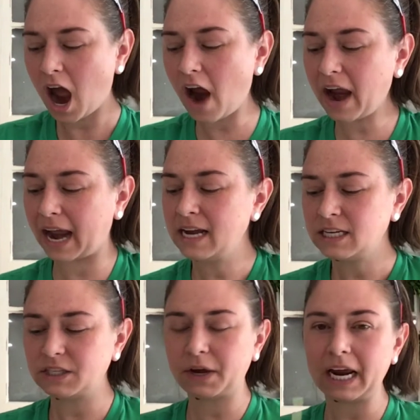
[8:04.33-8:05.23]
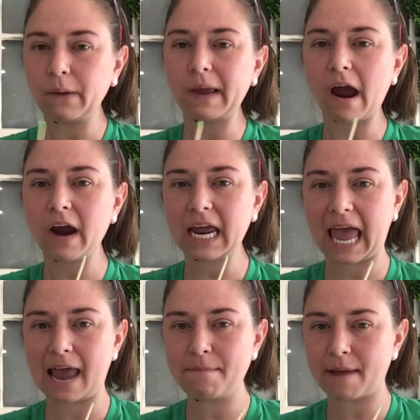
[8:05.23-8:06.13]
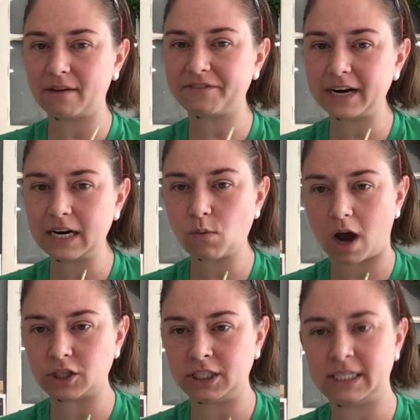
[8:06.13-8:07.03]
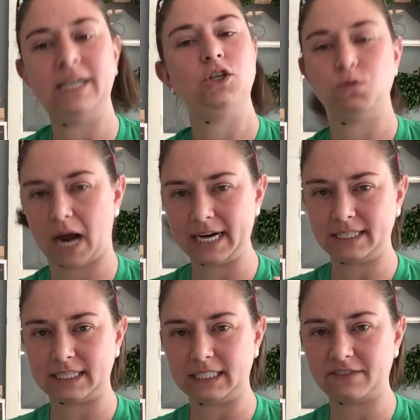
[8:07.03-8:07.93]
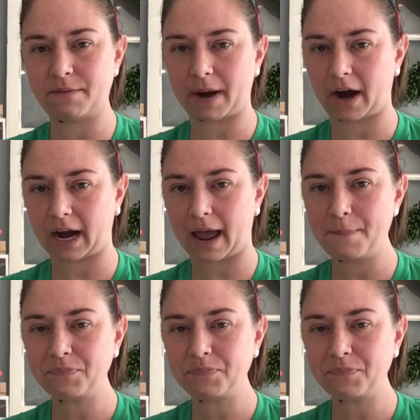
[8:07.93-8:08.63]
All right, so here we are again, Mount Vernon, Washington, United States of America.